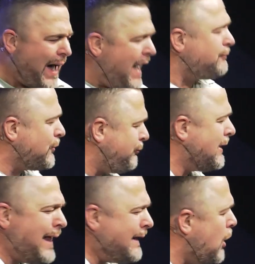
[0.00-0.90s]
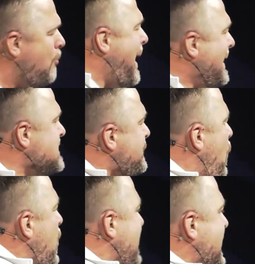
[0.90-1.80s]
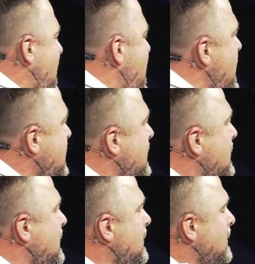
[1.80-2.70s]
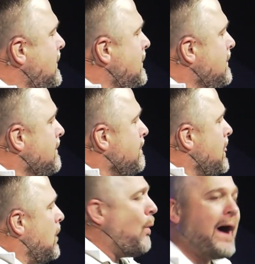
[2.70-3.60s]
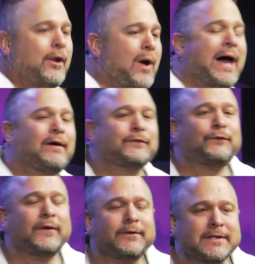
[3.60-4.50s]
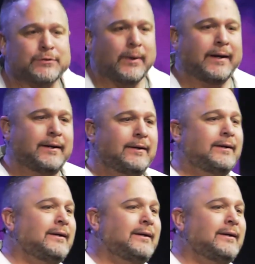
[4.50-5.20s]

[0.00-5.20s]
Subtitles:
I have to feel like nobody's for me, God? Why do I have to feel this way?